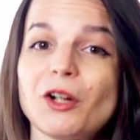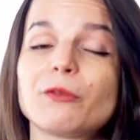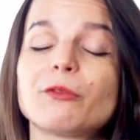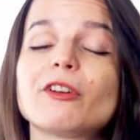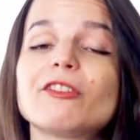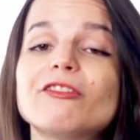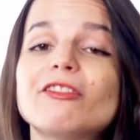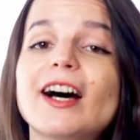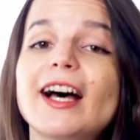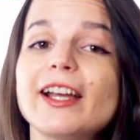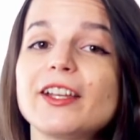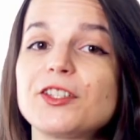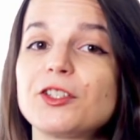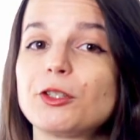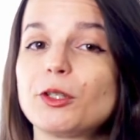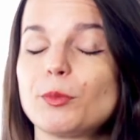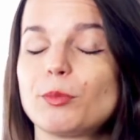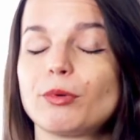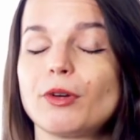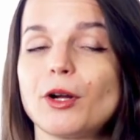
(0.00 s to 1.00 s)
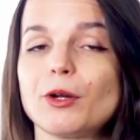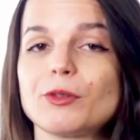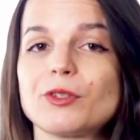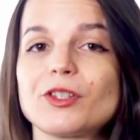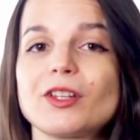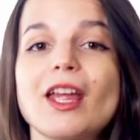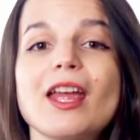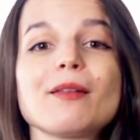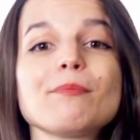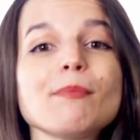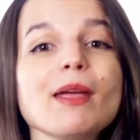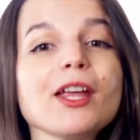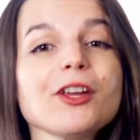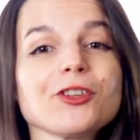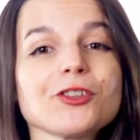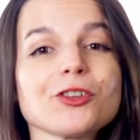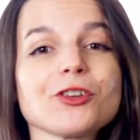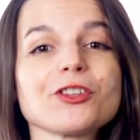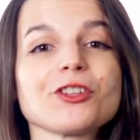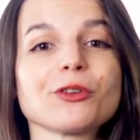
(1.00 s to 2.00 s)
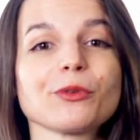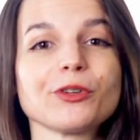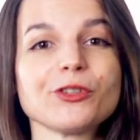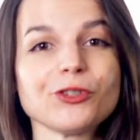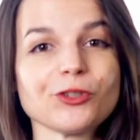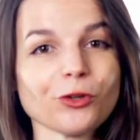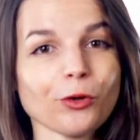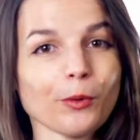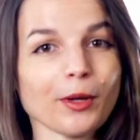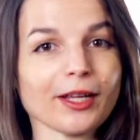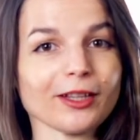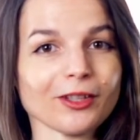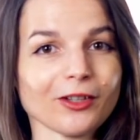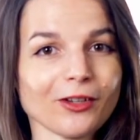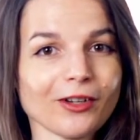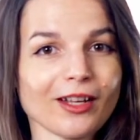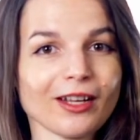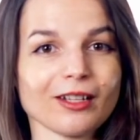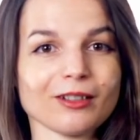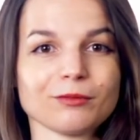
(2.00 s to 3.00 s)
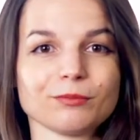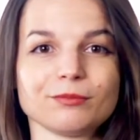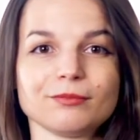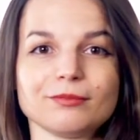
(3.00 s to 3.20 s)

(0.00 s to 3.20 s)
Revise your approach and make sure you're enjoying learning.